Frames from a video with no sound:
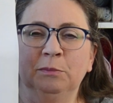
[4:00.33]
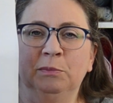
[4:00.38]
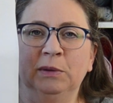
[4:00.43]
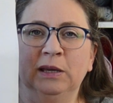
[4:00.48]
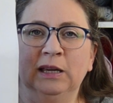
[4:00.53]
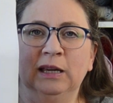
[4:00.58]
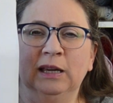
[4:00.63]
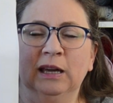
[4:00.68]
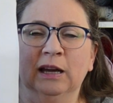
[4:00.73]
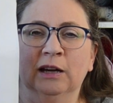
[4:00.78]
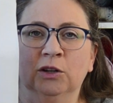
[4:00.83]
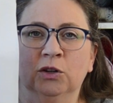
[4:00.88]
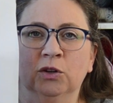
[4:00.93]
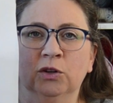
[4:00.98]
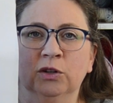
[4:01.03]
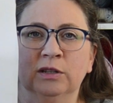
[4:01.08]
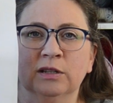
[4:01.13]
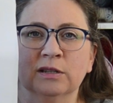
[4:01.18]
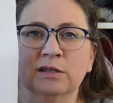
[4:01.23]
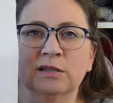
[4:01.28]
be a
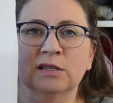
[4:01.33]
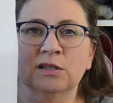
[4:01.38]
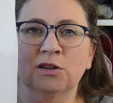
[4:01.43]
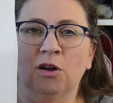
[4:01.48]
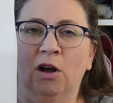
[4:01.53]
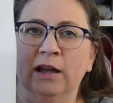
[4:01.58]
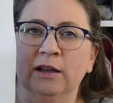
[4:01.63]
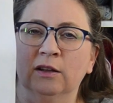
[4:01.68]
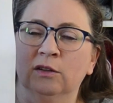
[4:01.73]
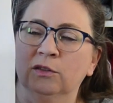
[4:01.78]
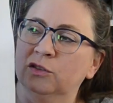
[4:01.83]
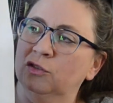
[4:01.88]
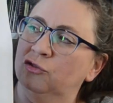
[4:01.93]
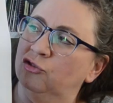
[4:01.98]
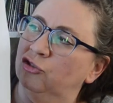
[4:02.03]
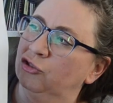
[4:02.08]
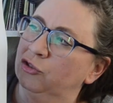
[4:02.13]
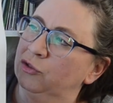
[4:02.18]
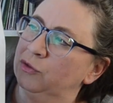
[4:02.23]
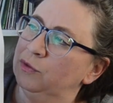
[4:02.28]
good style to
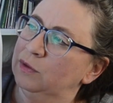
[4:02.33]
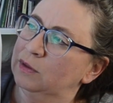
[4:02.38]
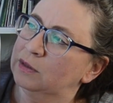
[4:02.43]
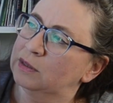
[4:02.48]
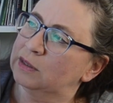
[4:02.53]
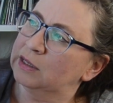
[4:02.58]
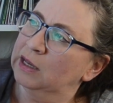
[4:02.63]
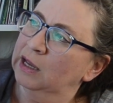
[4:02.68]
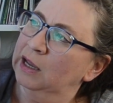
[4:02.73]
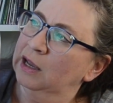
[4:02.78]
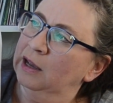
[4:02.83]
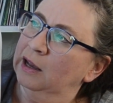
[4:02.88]
choose.